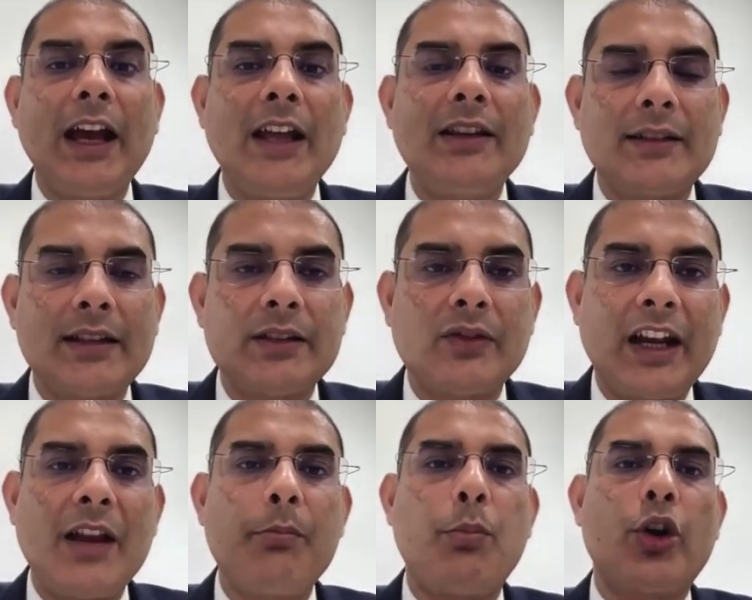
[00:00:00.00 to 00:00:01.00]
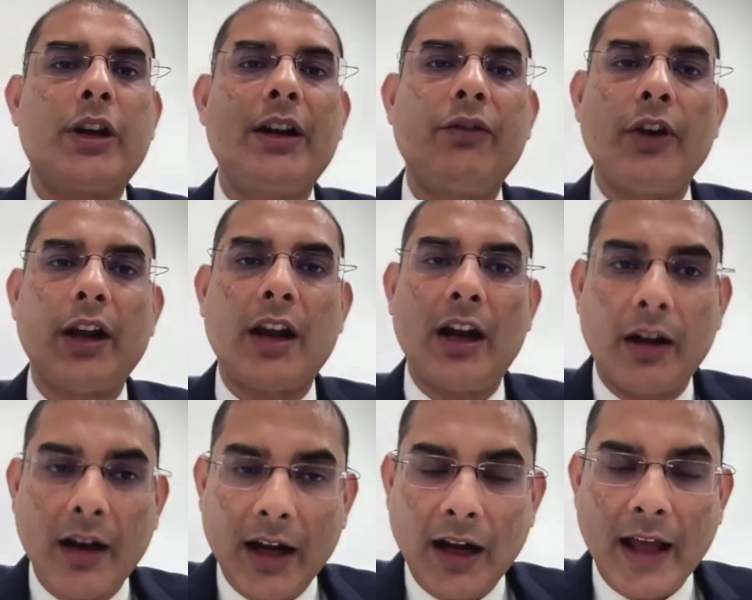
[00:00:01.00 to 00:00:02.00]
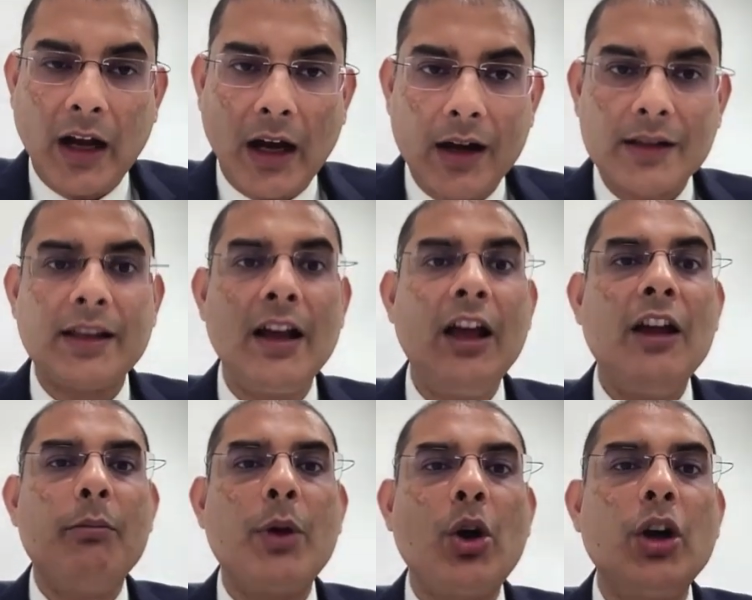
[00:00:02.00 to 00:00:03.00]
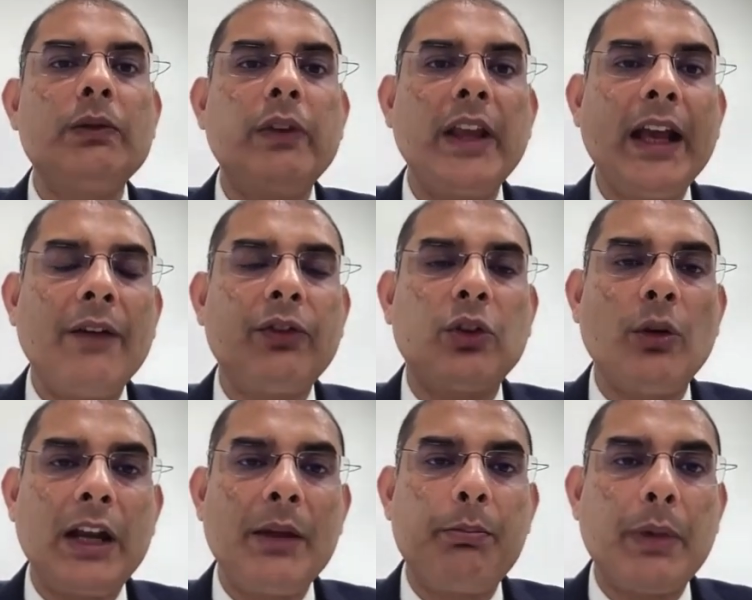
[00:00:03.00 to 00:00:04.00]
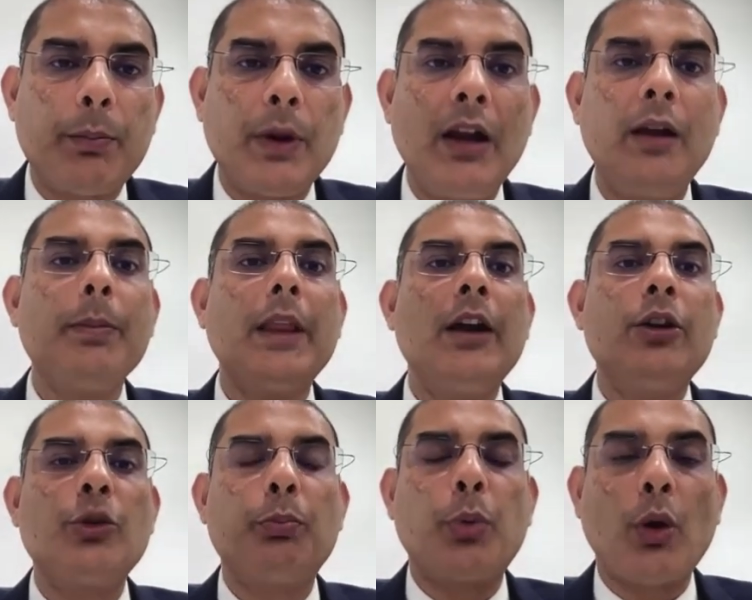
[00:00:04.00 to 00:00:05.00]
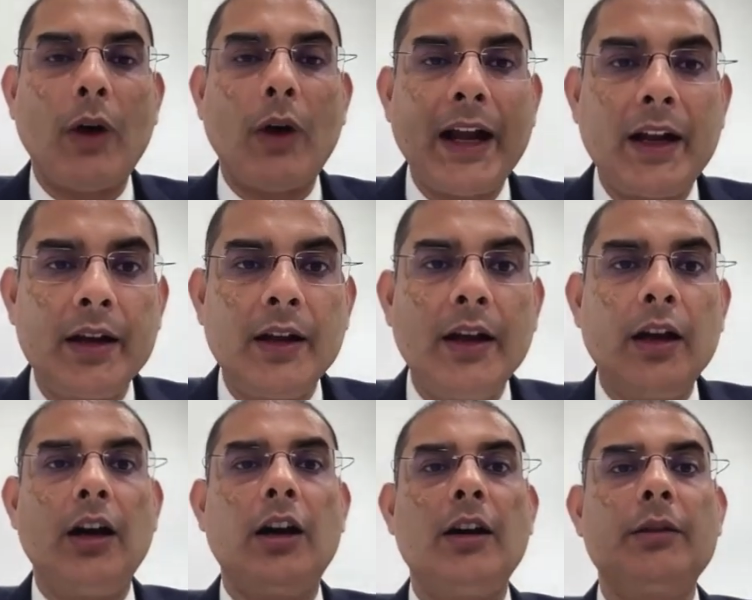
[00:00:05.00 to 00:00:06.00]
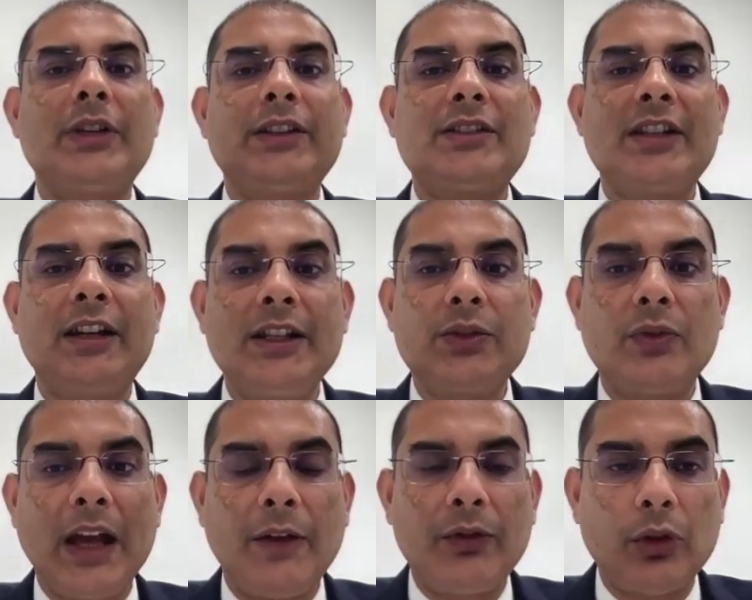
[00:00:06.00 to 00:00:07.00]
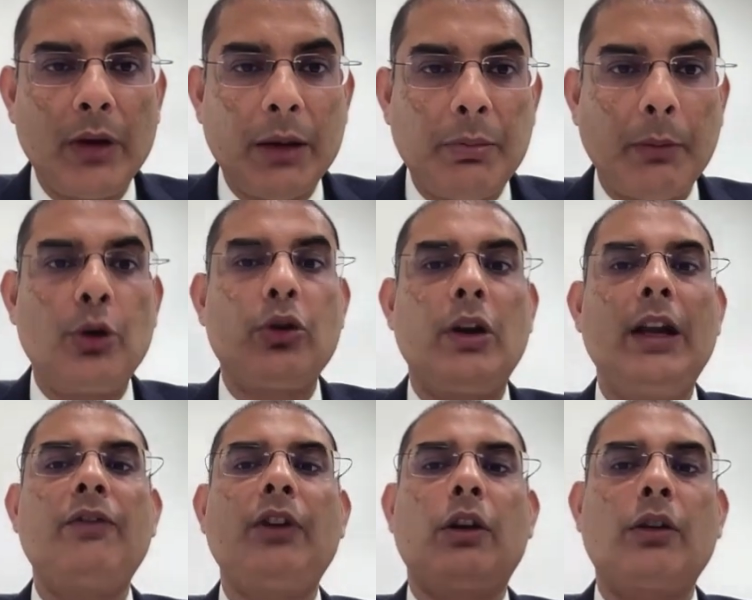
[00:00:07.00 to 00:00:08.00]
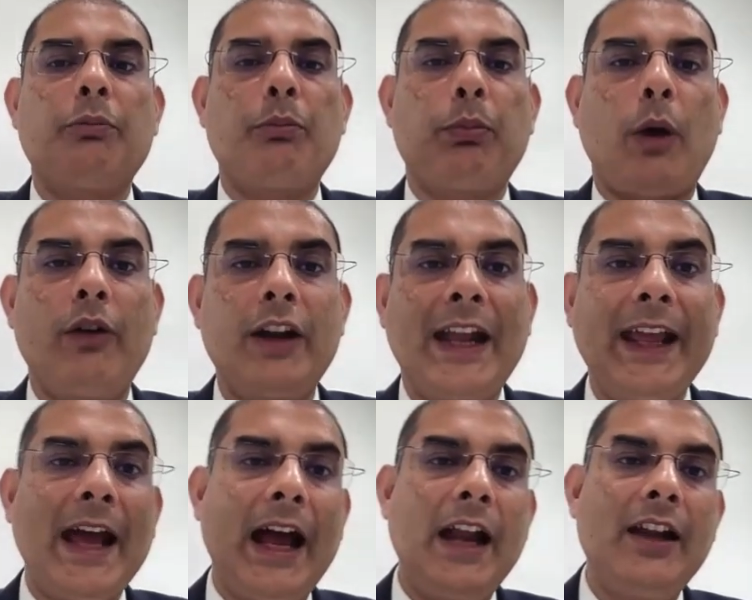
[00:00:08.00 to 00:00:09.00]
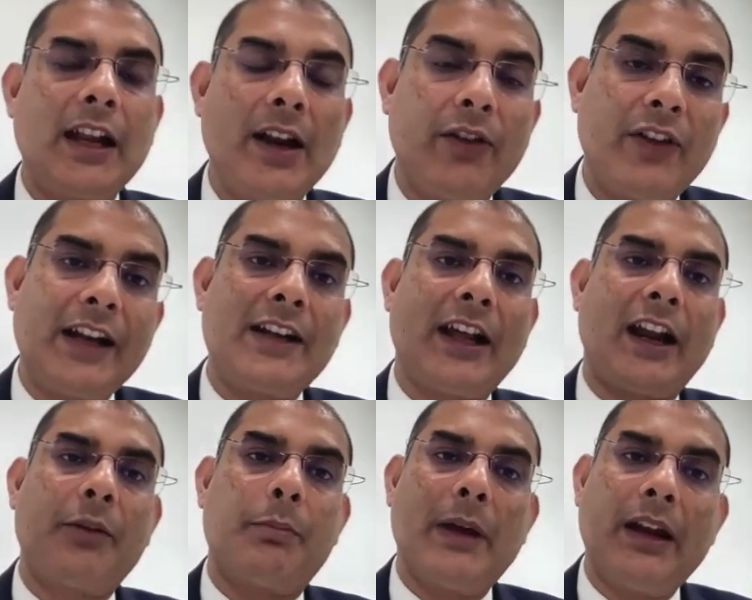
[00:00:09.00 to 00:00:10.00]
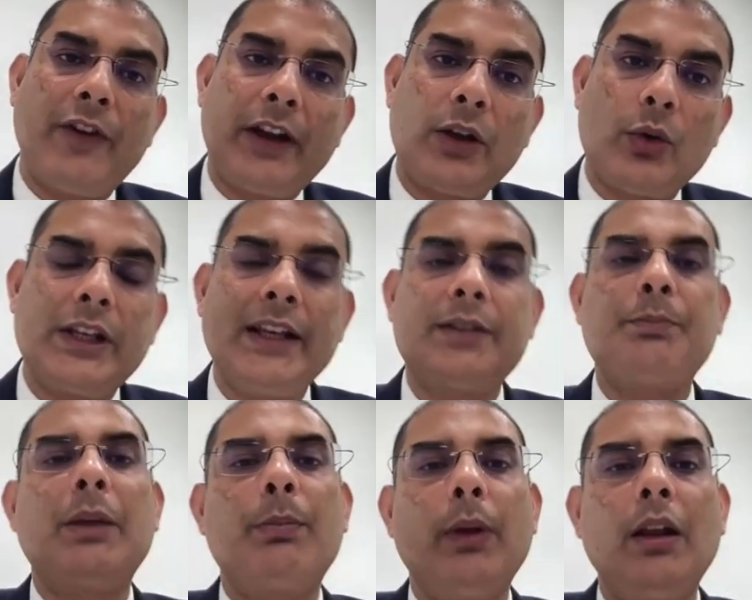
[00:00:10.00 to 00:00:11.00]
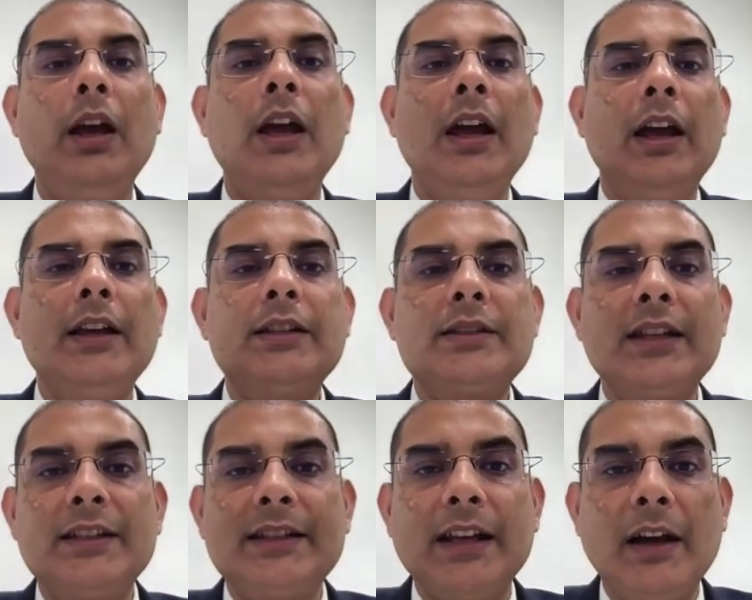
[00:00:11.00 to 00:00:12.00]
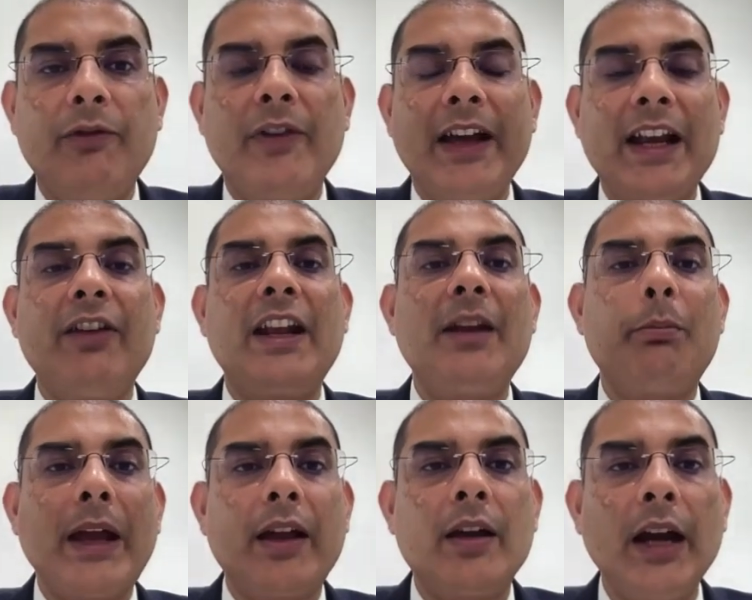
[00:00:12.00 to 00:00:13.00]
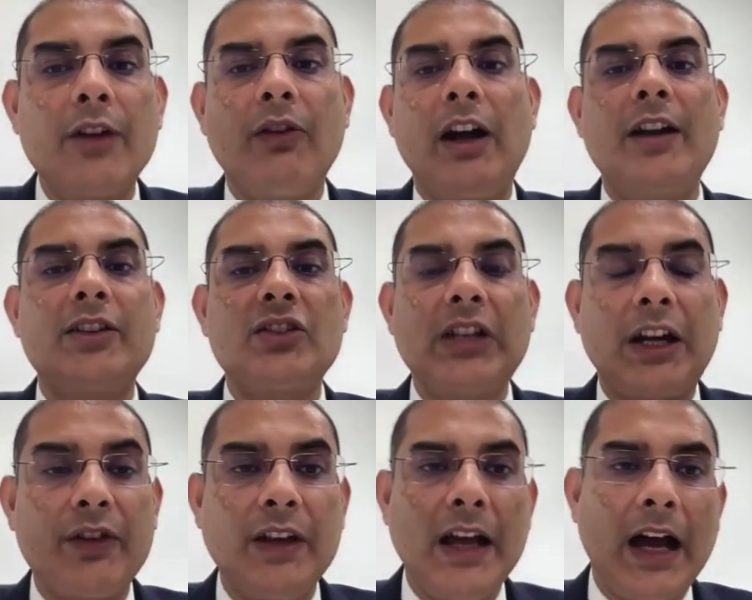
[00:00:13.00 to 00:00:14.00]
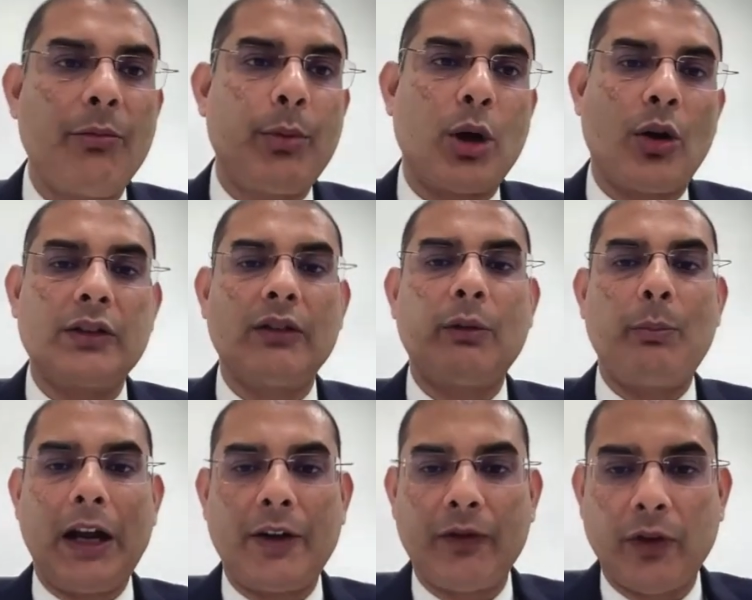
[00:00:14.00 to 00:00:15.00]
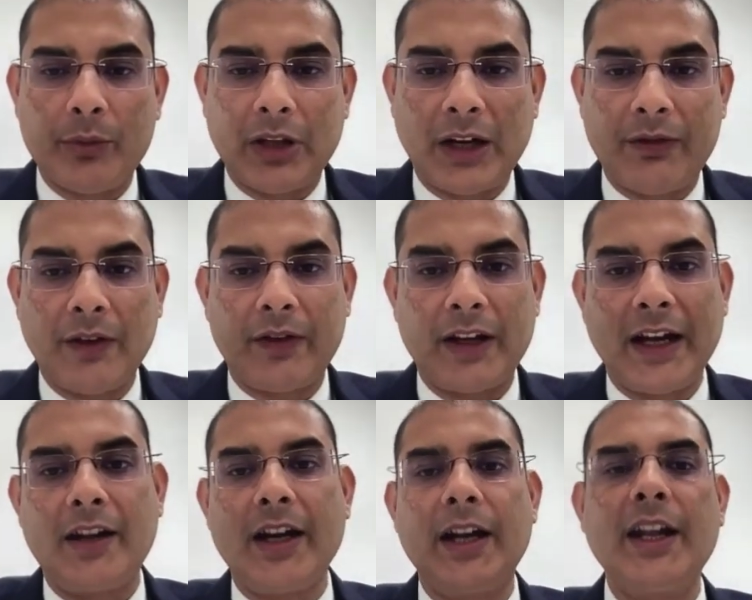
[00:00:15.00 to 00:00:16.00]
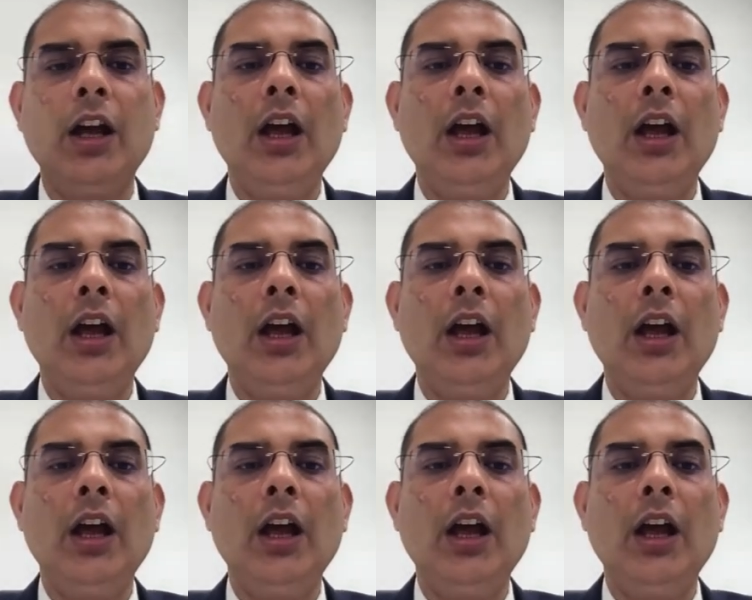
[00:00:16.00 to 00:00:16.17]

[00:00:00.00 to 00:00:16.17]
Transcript: And this is very important for a country like ours because we have so many people to provide sustenance. We have so many people to lift out of poverty, and delivering direct benefit to these people is a very big advantage that we have because of the platforms that we have created.